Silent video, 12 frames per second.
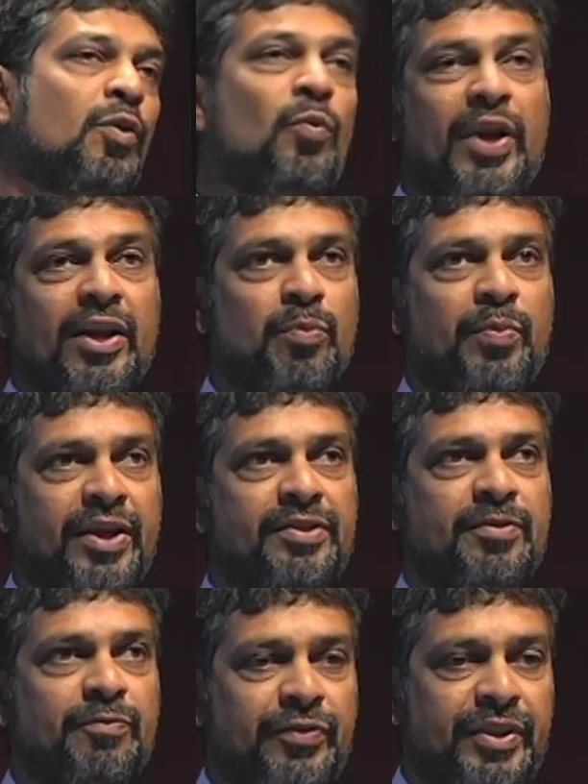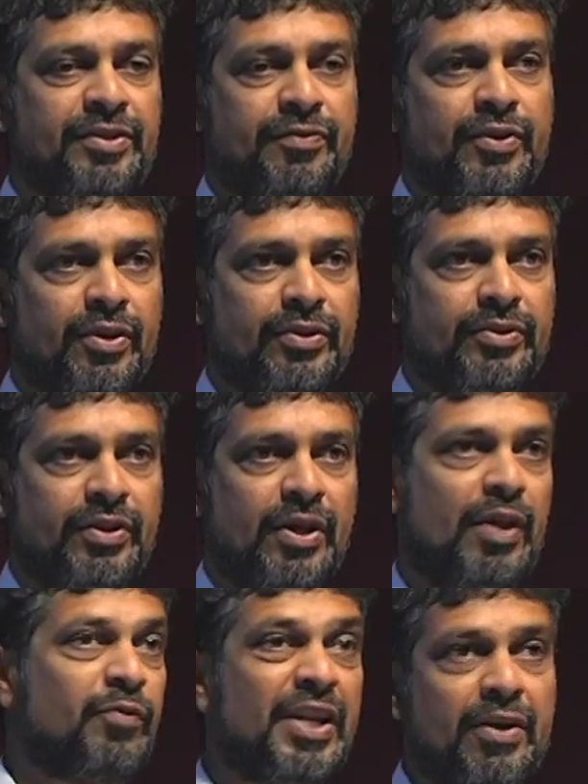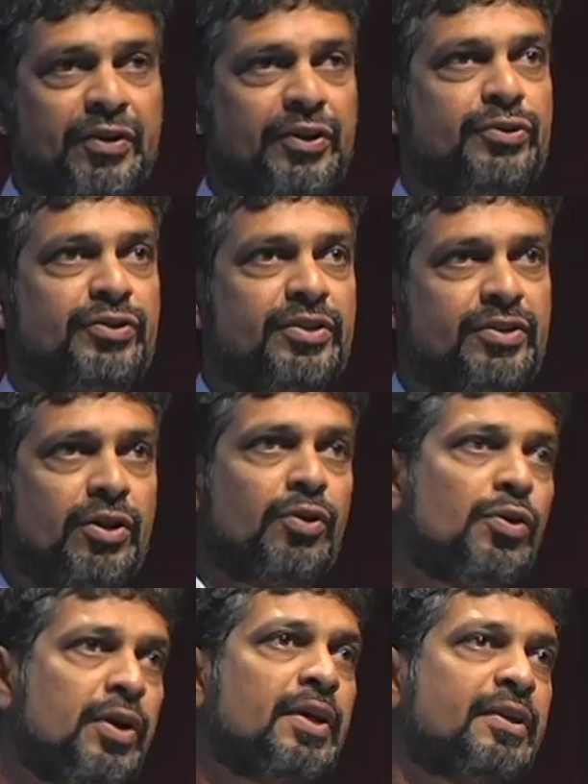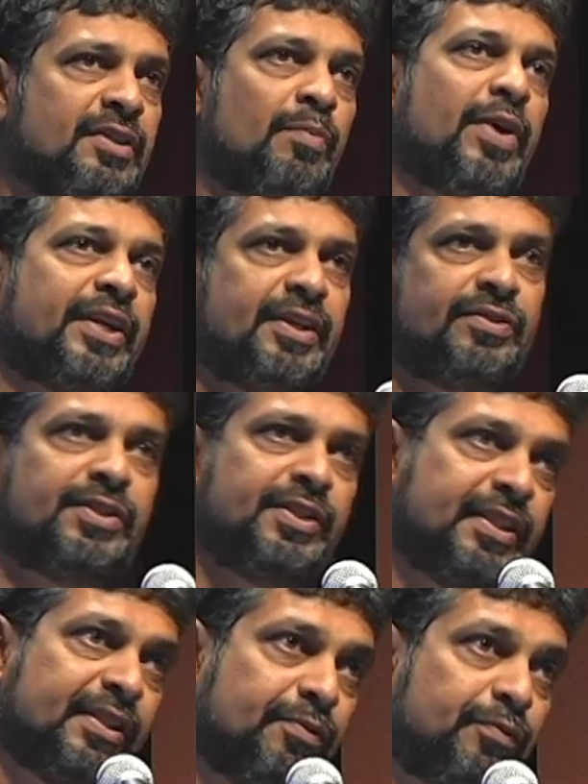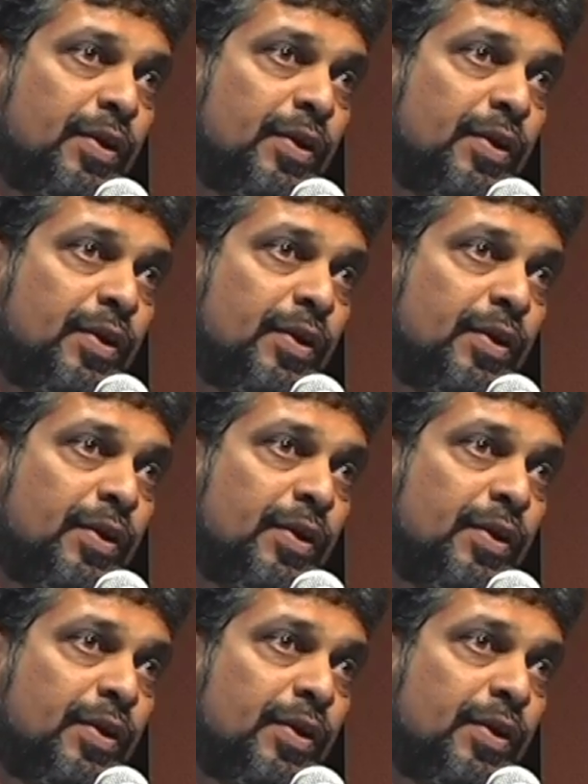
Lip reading: We had to pay some fees, of course, and we never used it, so some might consider that